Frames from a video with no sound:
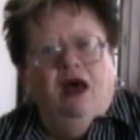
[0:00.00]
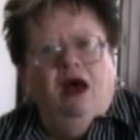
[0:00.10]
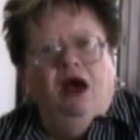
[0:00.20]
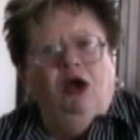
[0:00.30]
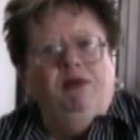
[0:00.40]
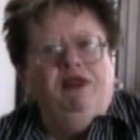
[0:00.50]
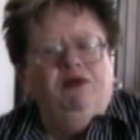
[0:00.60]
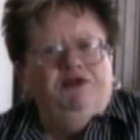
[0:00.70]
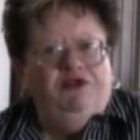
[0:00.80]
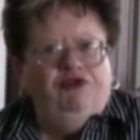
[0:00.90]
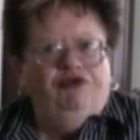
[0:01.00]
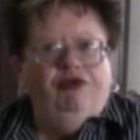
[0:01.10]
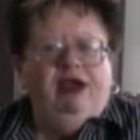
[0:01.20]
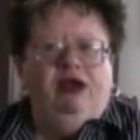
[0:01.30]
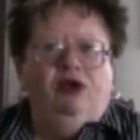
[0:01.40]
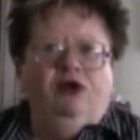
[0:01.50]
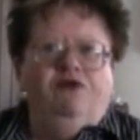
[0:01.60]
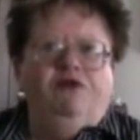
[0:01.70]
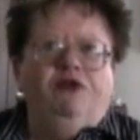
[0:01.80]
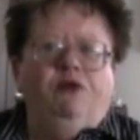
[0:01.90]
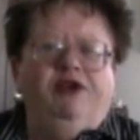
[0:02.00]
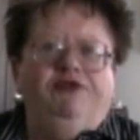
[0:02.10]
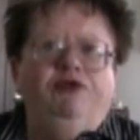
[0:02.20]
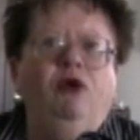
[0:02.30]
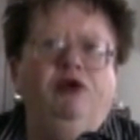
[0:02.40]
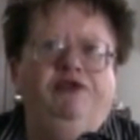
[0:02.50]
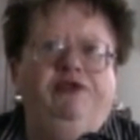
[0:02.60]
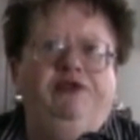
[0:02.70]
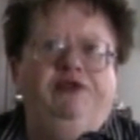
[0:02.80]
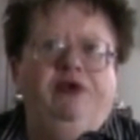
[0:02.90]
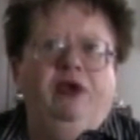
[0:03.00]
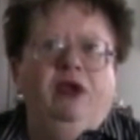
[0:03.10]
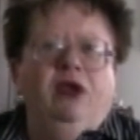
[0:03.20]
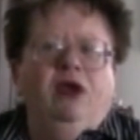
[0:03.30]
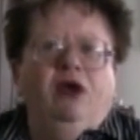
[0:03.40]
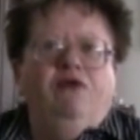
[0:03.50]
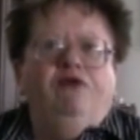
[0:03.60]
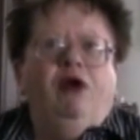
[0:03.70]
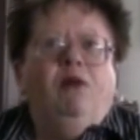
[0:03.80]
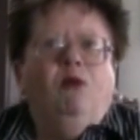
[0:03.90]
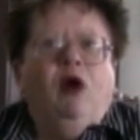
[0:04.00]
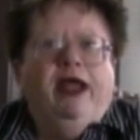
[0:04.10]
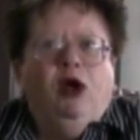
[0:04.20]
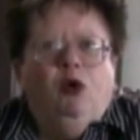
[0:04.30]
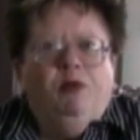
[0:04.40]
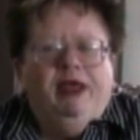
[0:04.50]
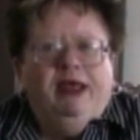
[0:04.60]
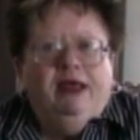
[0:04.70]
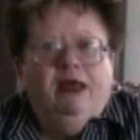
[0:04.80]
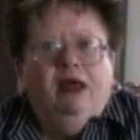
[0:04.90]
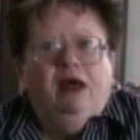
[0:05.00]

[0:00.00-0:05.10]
And there was a trainer for the Western horses from Wyoming,